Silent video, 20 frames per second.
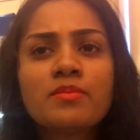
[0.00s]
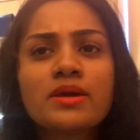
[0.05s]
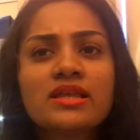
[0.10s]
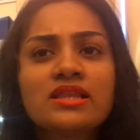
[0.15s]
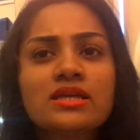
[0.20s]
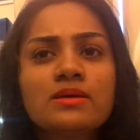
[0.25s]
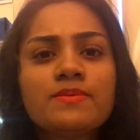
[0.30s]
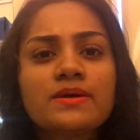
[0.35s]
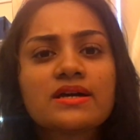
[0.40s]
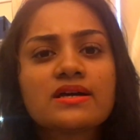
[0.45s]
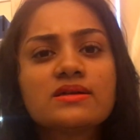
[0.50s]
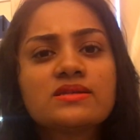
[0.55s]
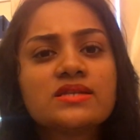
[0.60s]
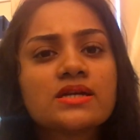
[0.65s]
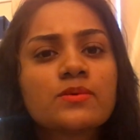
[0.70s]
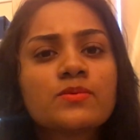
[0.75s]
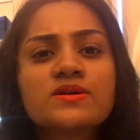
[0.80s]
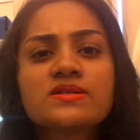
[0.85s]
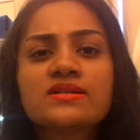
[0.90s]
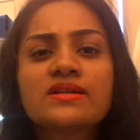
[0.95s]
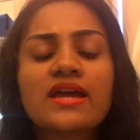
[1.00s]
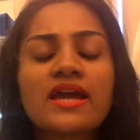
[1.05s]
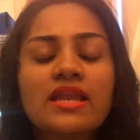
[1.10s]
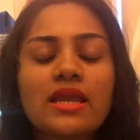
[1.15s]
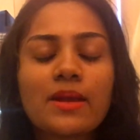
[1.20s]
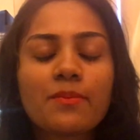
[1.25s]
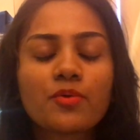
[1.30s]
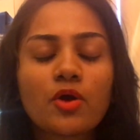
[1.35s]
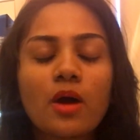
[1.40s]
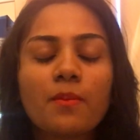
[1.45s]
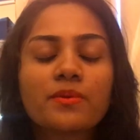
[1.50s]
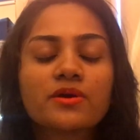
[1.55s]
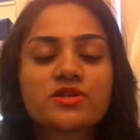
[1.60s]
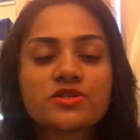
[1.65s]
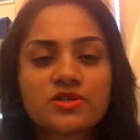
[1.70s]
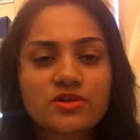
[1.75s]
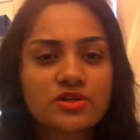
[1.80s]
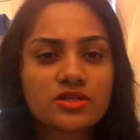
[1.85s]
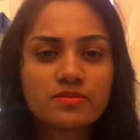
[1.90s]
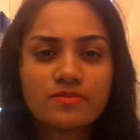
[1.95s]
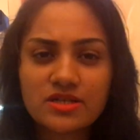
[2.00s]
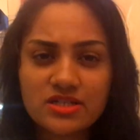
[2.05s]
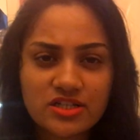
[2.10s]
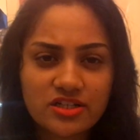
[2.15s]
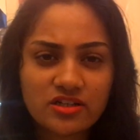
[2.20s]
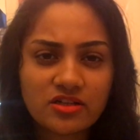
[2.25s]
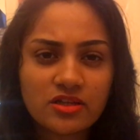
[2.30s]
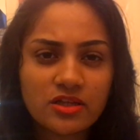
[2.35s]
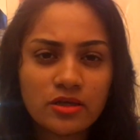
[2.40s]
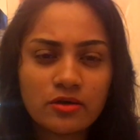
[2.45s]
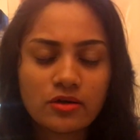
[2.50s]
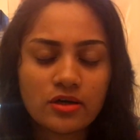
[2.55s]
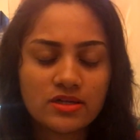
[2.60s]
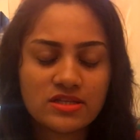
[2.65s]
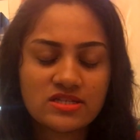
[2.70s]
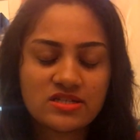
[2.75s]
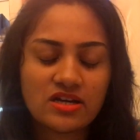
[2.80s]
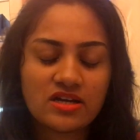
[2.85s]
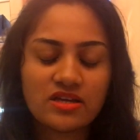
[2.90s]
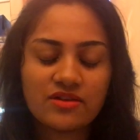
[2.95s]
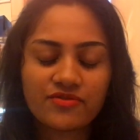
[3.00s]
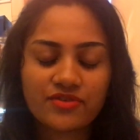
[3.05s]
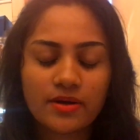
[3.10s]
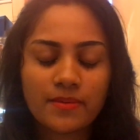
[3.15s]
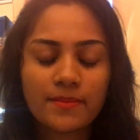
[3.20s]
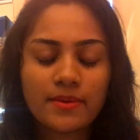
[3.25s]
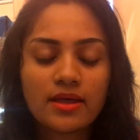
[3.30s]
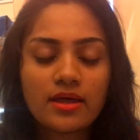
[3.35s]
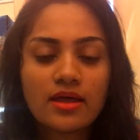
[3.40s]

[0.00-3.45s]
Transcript: mainly because there wasn't any proper source material you could study from.